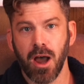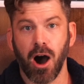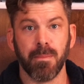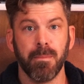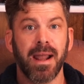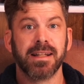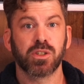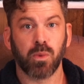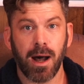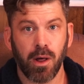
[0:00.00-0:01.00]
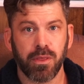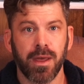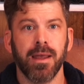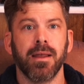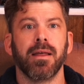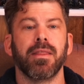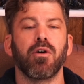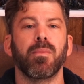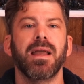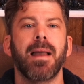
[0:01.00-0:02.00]
On May 12th, there
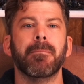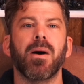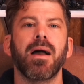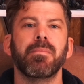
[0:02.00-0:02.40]
will be a My